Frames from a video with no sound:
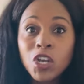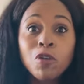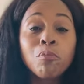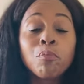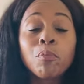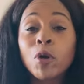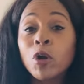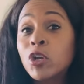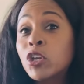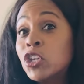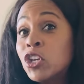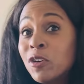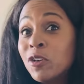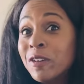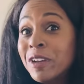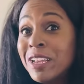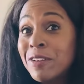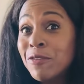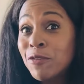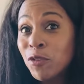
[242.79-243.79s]

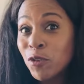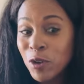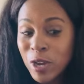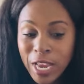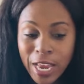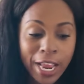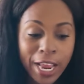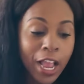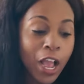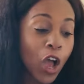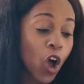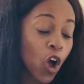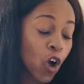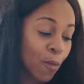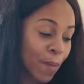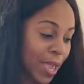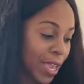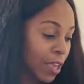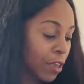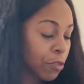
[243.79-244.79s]
mercury-free
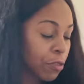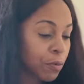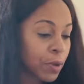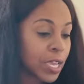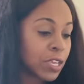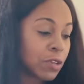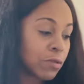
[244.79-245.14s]
omega-3.